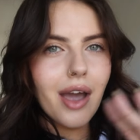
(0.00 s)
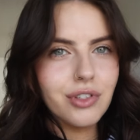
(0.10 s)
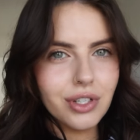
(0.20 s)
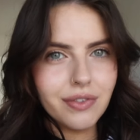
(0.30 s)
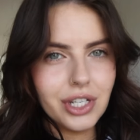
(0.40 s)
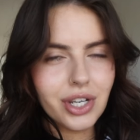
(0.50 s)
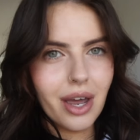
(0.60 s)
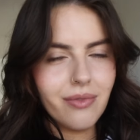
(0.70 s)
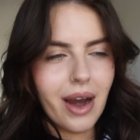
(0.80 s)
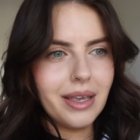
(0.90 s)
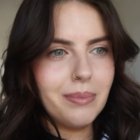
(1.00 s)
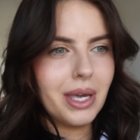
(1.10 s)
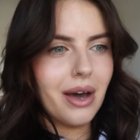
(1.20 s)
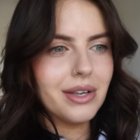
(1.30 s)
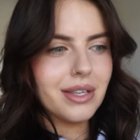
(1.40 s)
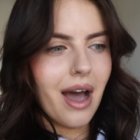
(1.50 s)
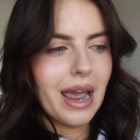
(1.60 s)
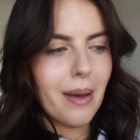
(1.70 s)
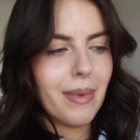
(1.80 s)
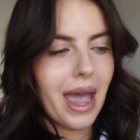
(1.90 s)
I've just finished getting ready because
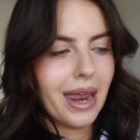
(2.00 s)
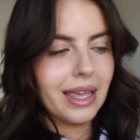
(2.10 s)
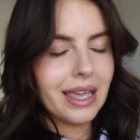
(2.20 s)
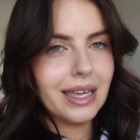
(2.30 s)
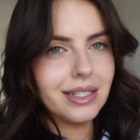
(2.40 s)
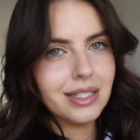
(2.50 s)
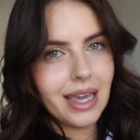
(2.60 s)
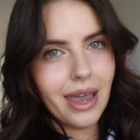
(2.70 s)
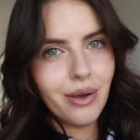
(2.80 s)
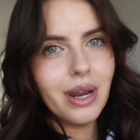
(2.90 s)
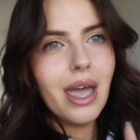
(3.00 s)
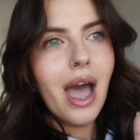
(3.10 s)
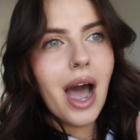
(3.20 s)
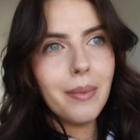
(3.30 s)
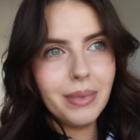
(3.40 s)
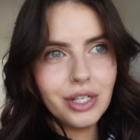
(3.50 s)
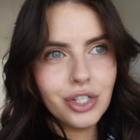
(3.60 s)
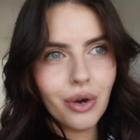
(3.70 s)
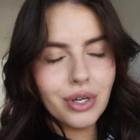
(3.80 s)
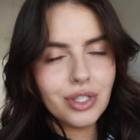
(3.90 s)
I am heading into town. I'm
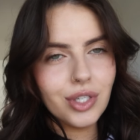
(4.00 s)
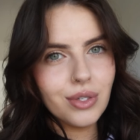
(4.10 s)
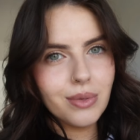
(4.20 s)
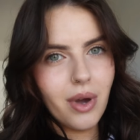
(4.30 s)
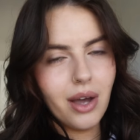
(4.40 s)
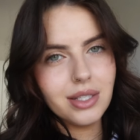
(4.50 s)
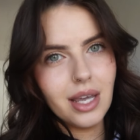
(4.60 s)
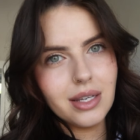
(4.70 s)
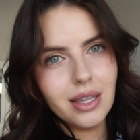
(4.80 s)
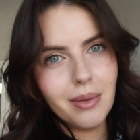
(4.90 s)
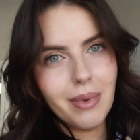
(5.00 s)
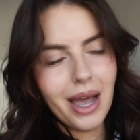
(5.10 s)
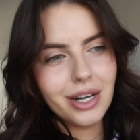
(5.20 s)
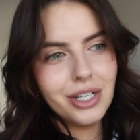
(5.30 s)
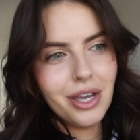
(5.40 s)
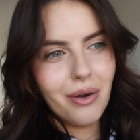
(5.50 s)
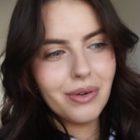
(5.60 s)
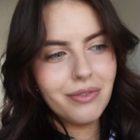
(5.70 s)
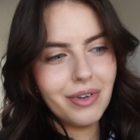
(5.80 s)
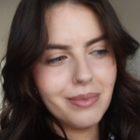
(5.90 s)
meeting Jody to do some content and then I'm actually
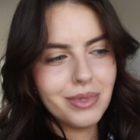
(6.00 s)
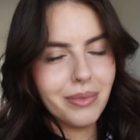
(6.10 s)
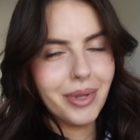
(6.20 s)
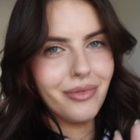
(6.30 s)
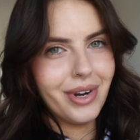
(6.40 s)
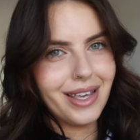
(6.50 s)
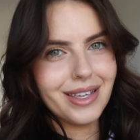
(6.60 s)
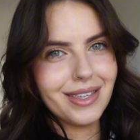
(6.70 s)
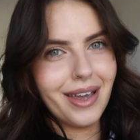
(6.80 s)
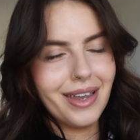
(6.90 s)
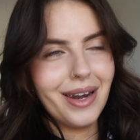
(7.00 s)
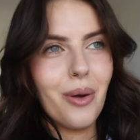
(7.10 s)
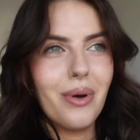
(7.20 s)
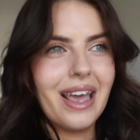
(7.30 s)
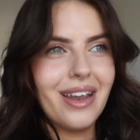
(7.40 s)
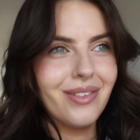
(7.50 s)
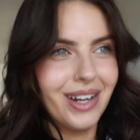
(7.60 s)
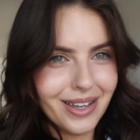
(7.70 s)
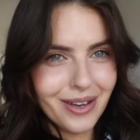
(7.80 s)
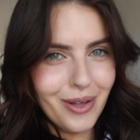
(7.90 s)
going to film something really exciting with a
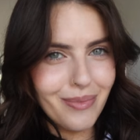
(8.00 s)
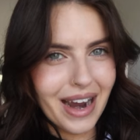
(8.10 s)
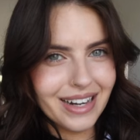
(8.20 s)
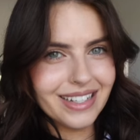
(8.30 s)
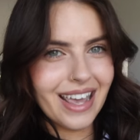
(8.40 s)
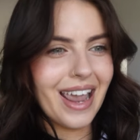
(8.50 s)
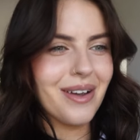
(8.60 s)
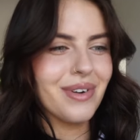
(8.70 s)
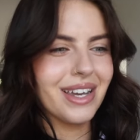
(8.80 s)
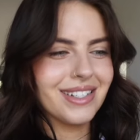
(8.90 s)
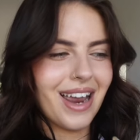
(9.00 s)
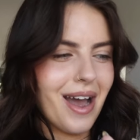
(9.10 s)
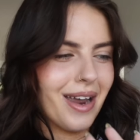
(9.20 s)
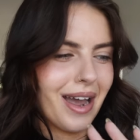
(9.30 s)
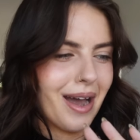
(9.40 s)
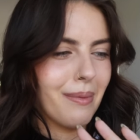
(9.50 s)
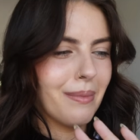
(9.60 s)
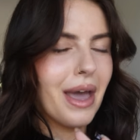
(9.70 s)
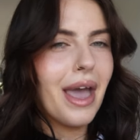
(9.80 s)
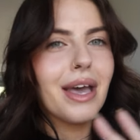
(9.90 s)
really cool brand today, which I
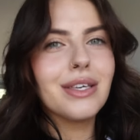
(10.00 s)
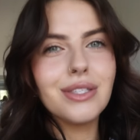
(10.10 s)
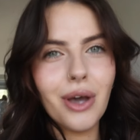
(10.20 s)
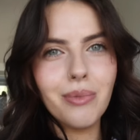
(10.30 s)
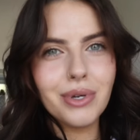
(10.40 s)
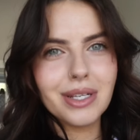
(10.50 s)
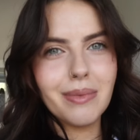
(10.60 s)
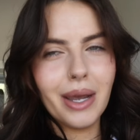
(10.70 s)
am so buzzing